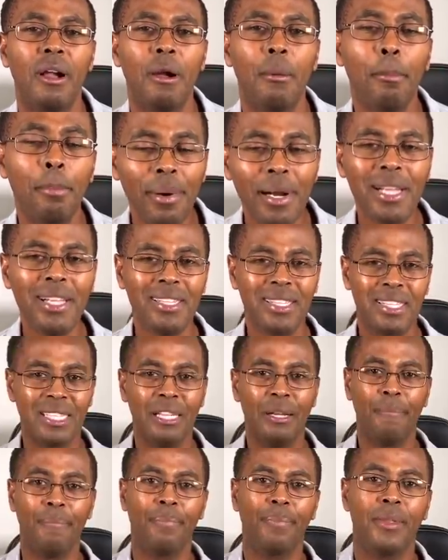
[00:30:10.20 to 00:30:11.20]
Please
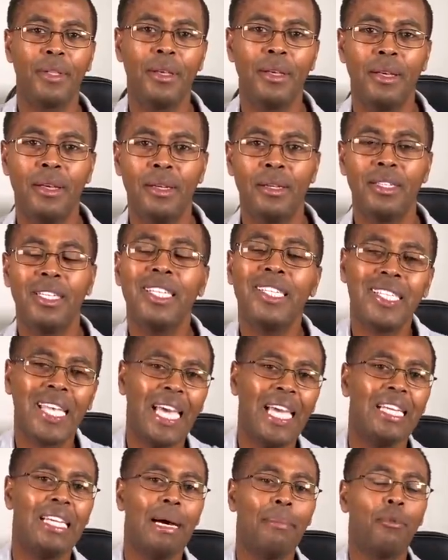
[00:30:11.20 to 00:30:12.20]

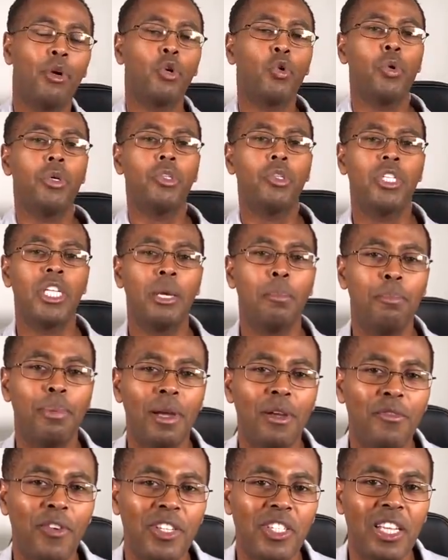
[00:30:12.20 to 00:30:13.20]
decide I'm not going to take
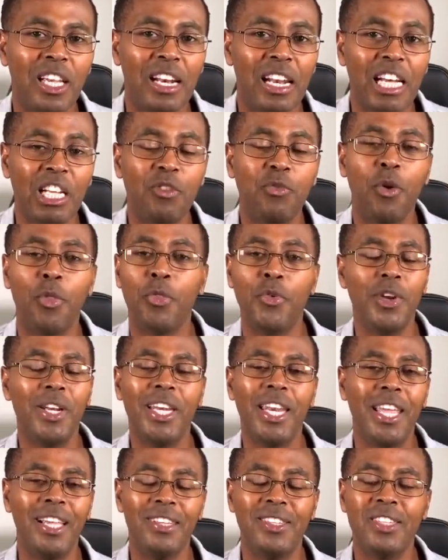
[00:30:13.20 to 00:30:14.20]
breakfast and lunch for three
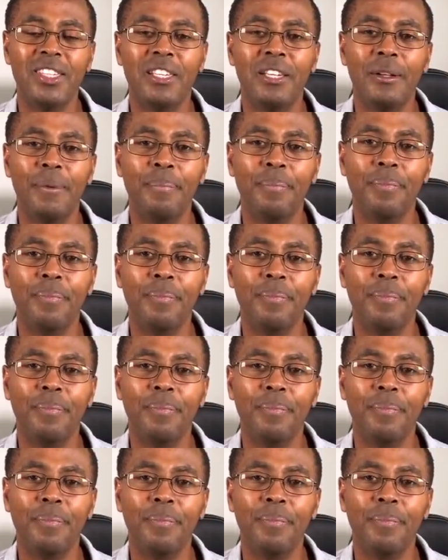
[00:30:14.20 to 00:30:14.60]
days.